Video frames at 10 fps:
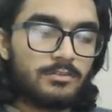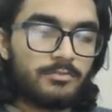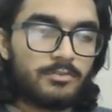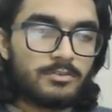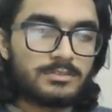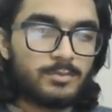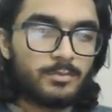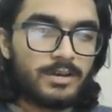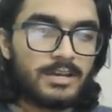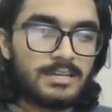for the
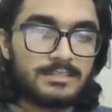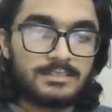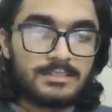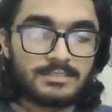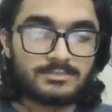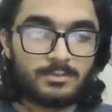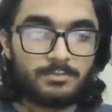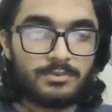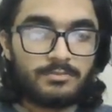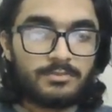mobile and the desktop
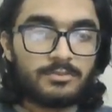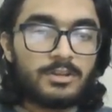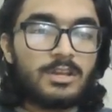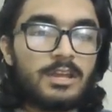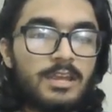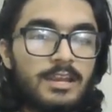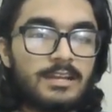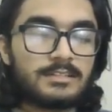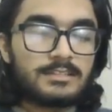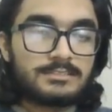preview,
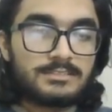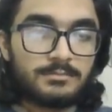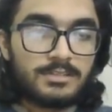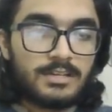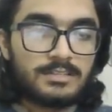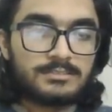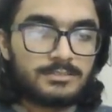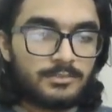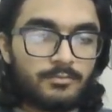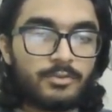And the custom
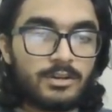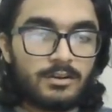class, we